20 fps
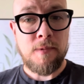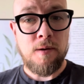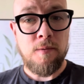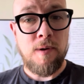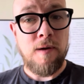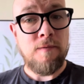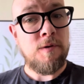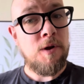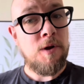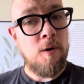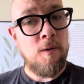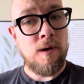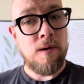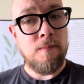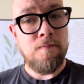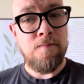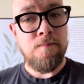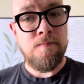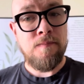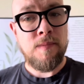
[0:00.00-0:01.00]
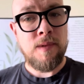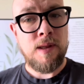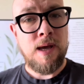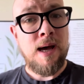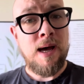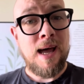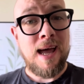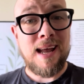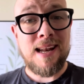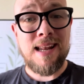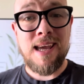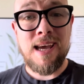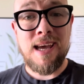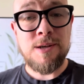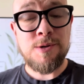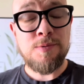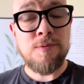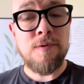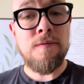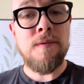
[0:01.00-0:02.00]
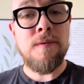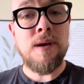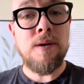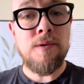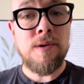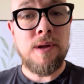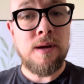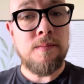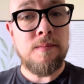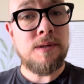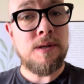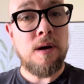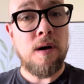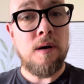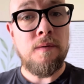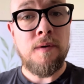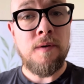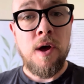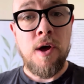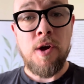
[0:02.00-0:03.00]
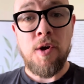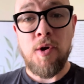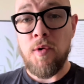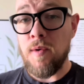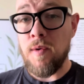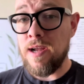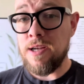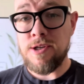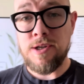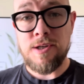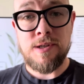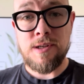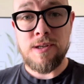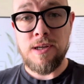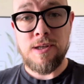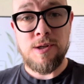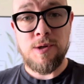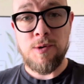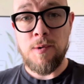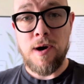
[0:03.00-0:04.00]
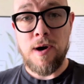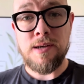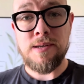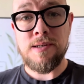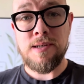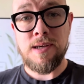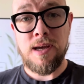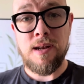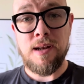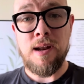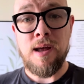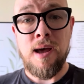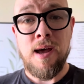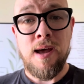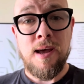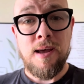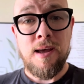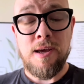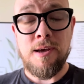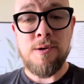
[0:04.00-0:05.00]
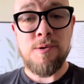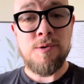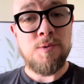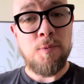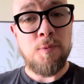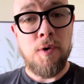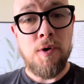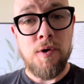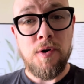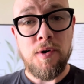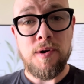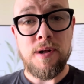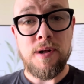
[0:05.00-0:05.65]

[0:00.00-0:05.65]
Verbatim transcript: We have to know him. And he has revealed himself graciously to us in his word.